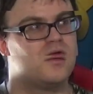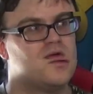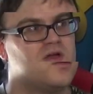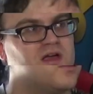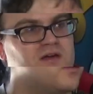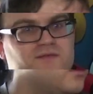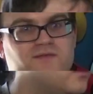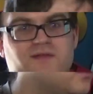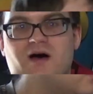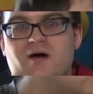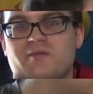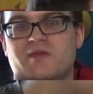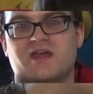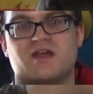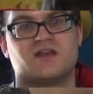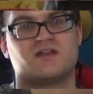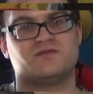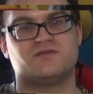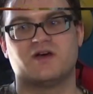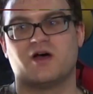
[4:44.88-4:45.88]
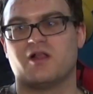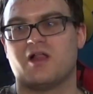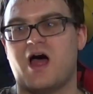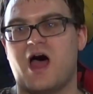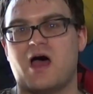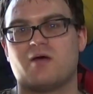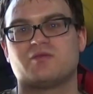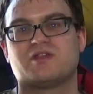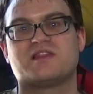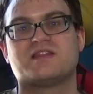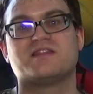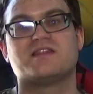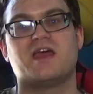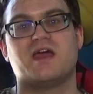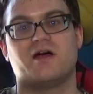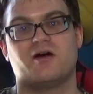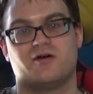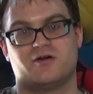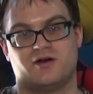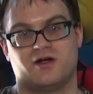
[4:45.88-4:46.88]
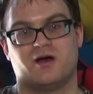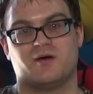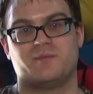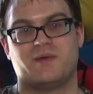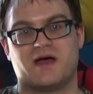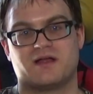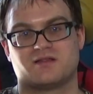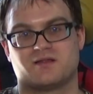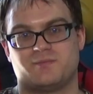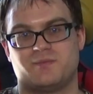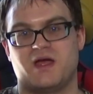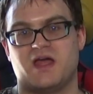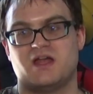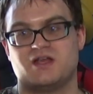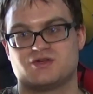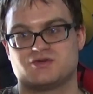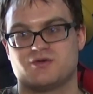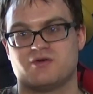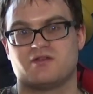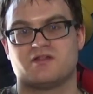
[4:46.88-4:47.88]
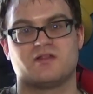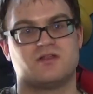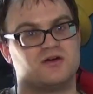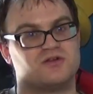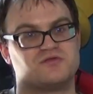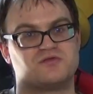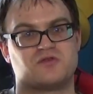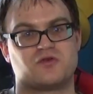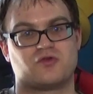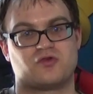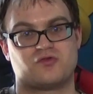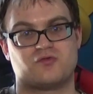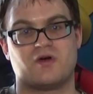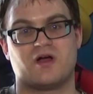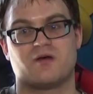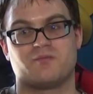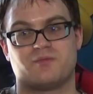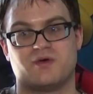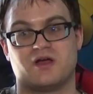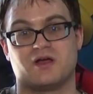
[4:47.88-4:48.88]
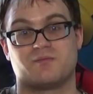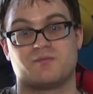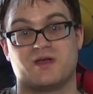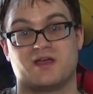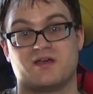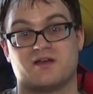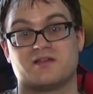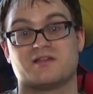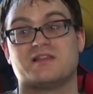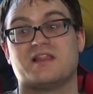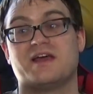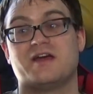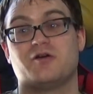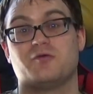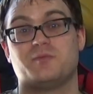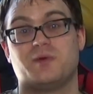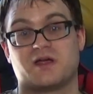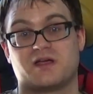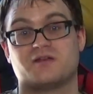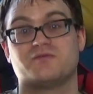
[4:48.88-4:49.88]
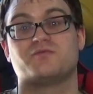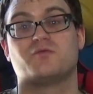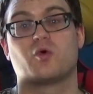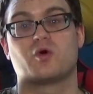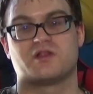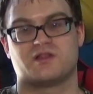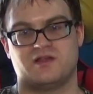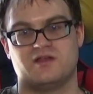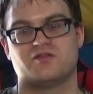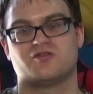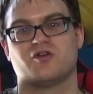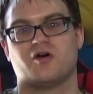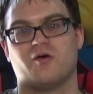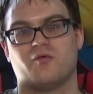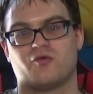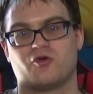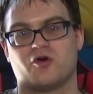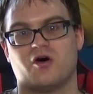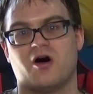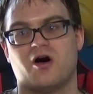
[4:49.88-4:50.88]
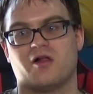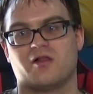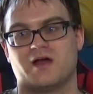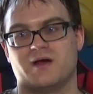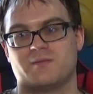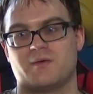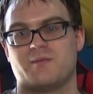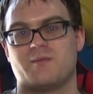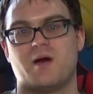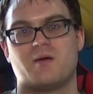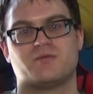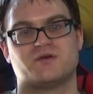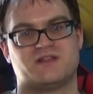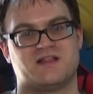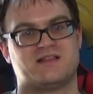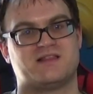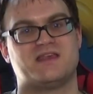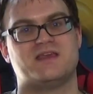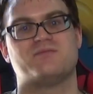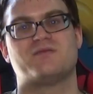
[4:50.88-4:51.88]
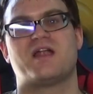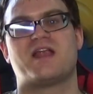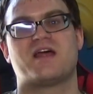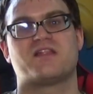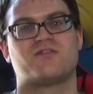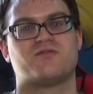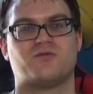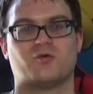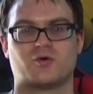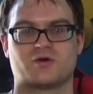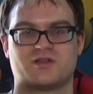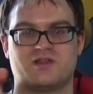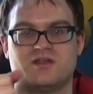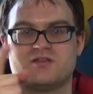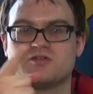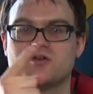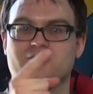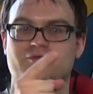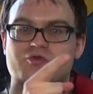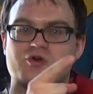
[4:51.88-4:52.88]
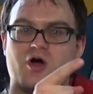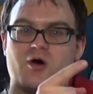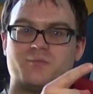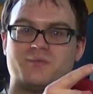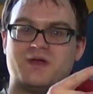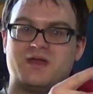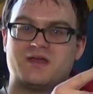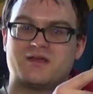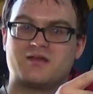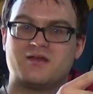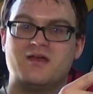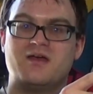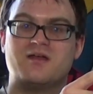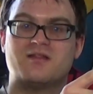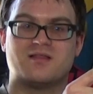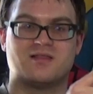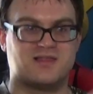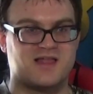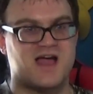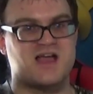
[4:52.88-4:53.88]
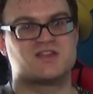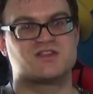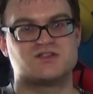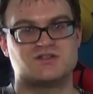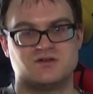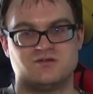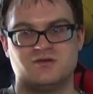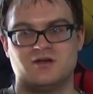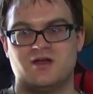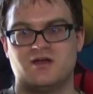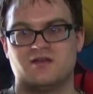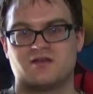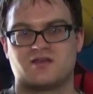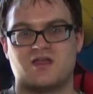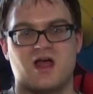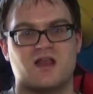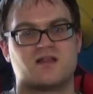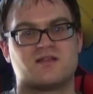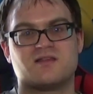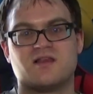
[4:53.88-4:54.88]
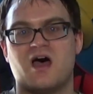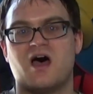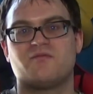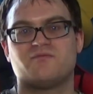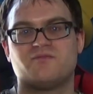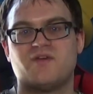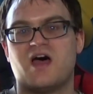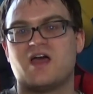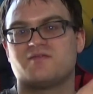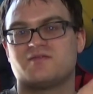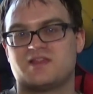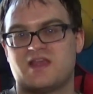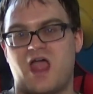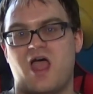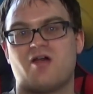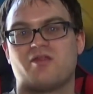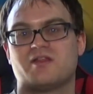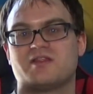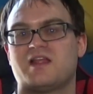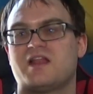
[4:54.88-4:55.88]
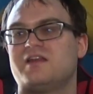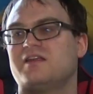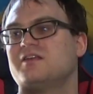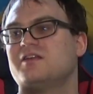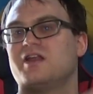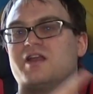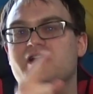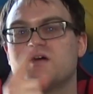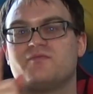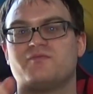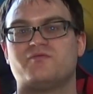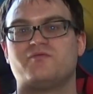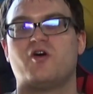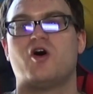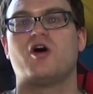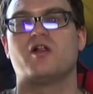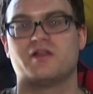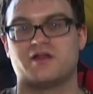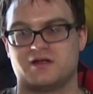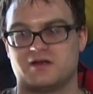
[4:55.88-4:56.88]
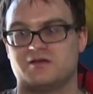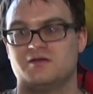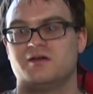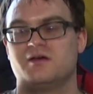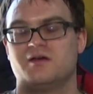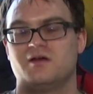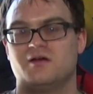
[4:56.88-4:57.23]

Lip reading: If I'm the NFL, I'm scared about the Patriots and their first round pick because they are picking 14th overall. And remember, the team that had the 14th overall pick last year got a top 5 talent that ended up falling.